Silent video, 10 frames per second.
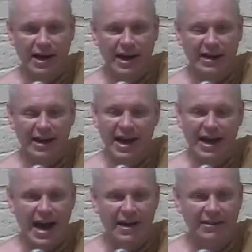And
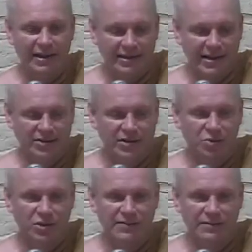I think that's just
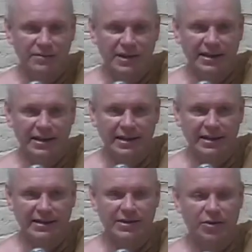wishful thinking.
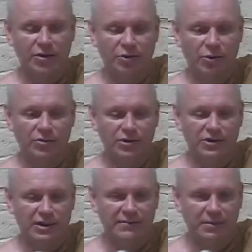They're not all
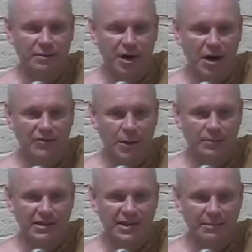just different paths up
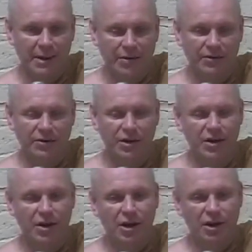the same mountain.
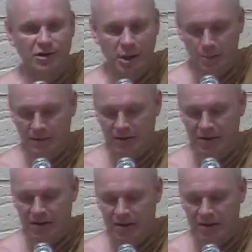Some of the